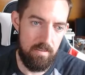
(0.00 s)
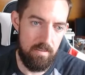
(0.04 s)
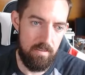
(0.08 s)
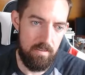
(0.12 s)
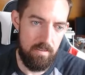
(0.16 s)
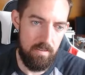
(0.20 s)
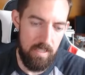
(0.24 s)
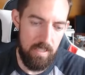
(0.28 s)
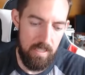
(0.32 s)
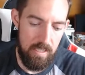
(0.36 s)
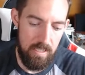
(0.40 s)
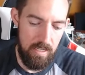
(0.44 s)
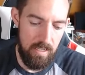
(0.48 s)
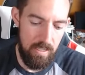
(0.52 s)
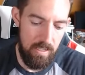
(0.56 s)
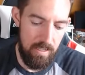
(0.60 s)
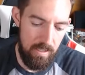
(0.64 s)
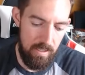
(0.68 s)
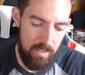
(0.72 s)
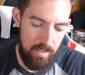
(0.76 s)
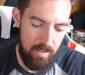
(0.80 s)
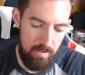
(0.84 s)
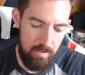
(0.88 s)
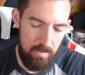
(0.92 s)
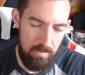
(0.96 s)

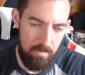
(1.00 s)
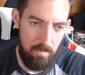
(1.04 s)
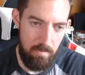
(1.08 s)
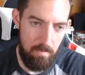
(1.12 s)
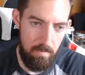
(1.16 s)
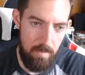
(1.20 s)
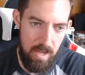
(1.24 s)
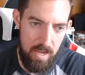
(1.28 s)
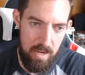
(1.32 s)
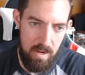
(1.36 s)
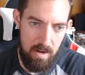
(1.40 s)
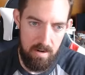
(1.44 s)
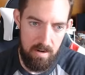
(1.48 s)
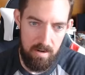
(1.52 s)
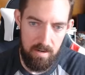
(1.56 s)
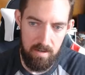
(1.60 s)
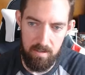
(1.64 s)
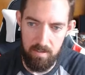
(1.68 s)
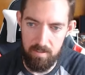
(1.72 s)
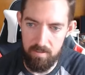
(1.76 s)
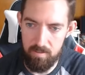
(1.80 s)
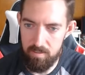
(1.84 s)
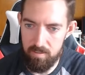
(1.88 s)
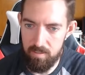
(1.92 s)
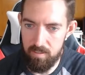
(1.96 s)
and
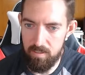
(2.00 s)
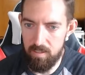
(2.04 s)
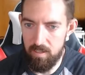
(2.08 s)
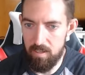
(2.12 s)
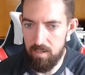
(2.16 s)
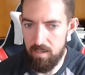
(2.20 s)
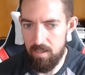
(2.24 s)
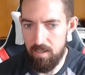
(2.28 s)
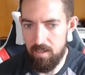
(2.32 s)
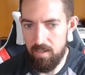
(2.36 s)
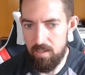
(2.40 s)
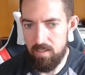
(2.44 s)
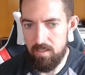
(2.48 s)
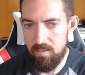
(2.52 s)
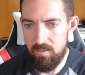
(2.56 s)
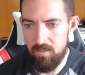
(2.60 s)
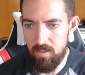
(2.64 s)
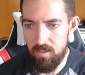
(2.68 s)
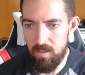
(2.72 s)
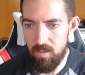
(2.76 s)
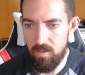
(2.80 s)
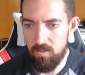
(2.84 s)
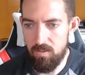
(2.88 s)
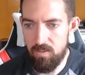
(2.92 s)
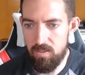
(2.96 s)
mayor. So
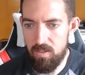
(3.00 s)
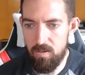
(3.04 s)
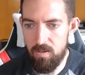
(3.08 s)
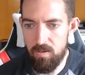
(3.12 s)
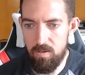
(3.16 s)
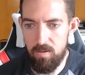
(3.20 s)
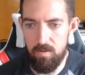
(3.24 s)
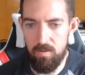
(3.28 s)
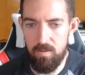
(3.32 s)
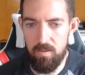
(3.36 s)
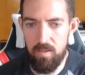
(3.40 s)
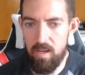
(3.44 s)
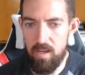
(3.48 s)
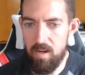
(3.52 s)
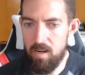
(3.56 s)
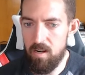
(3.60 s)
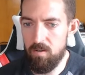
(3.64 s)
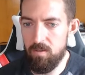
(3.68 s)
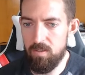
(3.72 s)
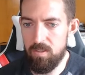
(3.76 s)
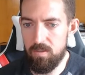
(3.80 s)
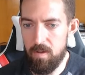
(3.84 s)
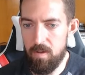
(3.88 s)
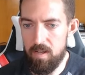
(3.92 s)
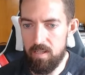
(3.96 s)
those two, they're
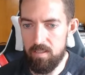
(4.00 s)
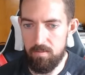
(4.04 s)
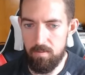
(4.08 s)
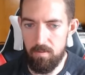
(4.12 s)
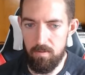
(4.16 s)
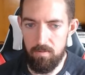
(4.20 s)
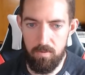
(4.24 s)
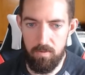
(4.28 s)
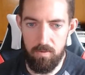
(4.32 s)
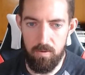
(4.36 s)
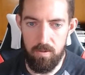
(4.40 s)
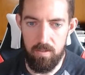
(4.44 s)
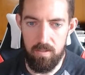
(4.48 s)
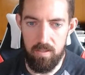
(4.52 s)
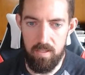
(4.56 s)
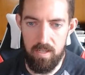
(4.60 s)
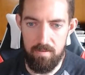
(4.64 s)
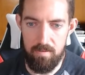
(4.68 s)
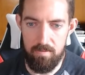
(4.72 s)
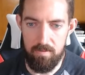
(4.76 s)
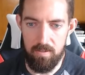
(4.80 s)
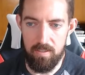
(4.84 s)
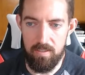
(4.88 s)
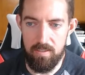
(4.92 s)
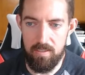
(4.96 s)
responsible for the
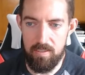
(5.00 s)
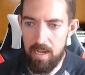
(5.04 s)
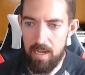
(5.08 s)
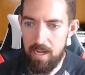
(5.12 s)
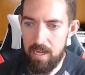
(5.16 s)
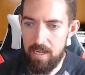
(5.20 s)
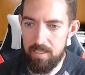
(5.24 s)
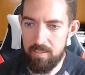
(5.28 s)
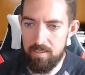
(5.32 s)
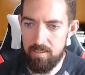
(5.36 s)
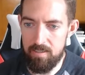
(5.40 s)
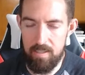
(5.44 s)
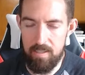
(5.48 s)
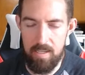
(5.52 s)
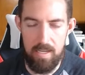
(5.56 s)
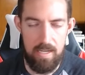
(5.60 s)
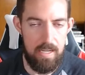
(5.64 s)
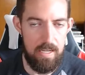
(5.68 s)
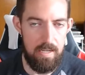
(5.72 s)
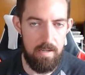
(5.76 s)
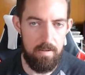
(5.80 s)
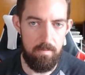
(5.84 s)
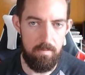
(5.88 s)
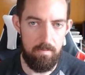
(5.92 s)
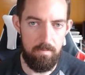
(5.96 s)
different sides.
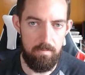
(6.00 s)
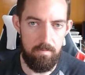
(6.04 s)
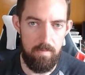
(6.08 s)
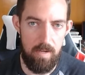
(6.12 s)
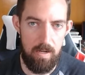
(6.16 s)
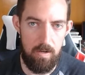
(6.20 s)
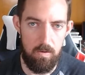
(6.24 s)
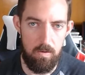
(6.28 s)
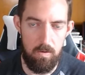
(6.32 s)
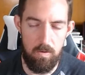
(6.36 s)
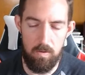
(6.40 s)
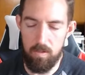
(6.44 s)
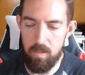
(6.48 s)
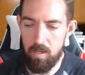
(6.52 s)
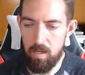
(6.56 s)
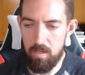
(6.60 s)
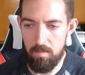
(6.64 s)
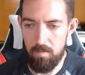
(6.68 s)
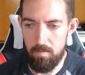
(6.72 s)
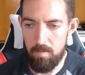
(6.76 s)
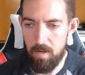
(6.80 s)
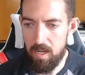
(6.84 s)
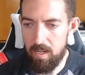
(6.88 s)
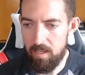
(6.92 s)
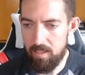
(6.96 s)
They hold all
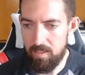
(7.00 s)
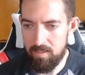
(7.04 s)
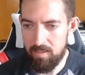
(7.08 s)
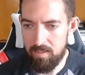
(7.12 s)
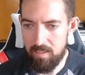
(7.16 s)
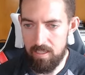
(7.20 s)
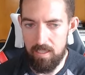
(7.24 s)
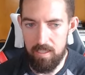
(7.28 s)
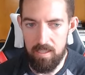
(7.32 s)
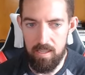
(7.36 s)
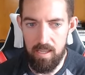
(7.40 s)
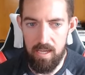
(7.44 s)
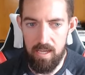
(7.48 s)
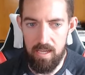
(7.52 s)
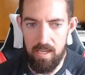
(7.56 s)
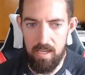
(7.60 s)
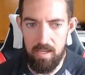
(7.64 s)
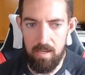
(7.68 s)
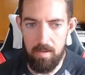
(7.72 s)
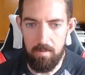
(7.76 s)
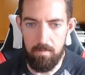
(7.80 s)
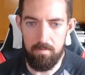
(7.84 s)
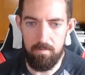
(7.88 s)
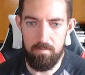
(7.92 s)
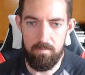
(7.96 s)
the policy.
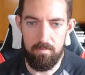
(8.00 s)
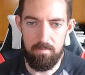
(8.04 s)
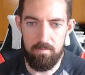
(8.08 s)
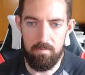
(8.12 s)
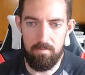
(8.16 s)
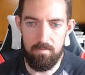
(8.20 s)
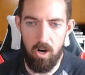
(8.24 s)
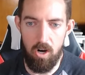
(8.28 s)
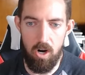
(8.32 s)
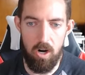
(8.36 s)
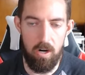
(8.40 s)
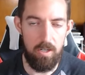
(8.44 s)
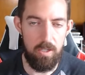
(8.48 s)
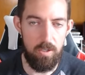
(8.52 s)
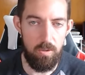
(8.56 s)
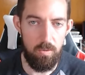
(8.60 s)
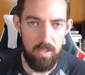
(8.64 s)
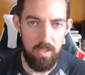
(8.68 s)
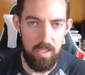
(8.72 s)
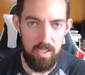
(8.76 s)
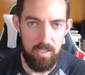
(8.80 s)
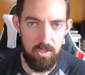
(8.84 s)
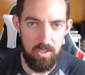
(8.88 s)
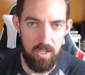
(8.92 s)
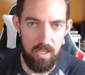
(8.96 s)
They argue
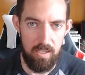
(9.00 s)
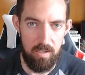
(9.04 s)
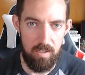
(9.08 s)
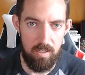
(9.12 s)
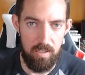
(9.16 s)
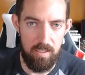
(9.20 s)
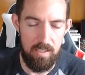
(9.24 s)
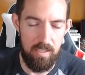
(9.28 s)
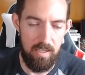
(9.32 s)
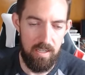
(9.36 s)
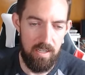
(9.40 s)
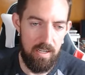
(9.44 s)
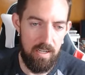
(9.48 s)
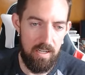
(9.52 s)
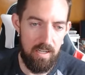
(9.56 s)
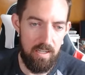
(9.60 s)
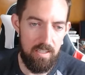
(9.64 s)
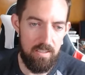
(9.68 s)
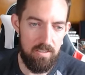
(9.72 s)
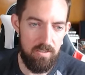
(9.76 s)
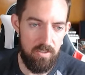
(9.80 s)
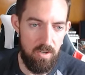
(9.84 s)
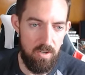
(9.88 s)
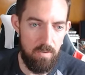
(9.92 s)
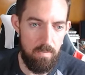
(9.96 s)
with each other.
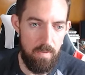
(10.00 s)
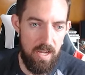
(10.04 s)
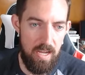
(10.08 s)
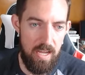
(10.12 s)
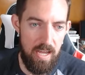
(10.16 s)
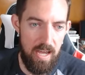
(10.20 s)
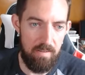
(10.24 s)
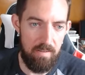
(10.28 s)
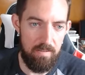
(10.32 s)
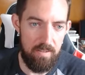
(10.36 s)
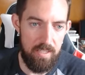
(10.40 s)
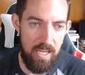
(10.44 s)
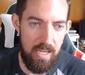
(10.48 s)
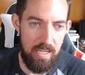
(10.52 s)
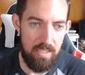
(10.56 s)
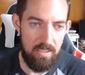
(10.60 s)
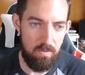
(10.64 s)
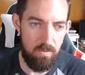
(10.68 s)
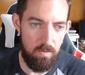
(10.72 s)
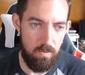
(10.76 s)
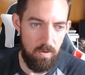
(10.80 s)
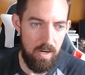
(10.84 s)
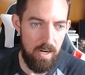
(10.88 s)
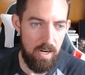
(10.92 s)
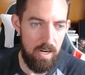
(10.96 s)
So you may have a
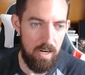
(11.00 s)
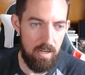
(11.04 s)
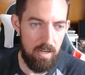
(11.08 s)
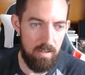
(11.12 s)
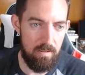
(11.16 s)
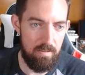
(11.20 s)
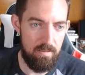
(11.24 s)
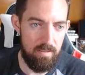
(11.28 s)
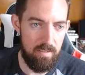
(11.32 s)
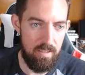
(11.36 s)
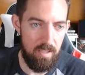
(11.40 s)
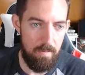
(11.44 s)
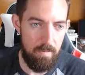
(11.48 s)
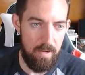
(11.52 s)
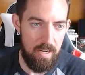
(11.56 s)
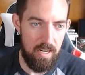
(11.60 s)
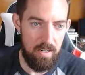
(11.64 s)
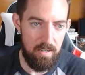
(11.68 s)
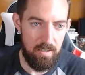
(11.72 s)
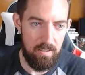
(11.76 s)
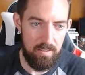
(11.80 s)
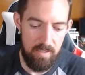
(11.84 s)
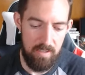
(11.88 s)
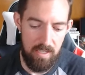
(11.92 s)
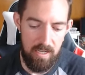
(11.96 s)
case where the
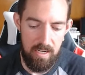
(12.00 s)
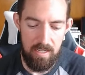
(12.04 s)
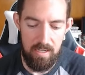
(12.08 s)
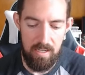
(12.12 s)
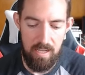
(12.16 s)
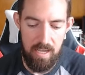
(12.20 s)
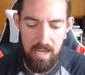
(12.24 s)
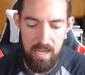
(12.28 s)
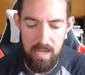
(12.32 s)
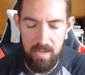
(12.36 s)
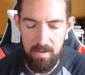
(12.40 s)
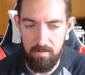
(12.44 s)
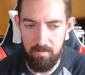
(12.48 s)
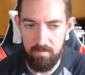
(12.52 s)
mayor is like, hey,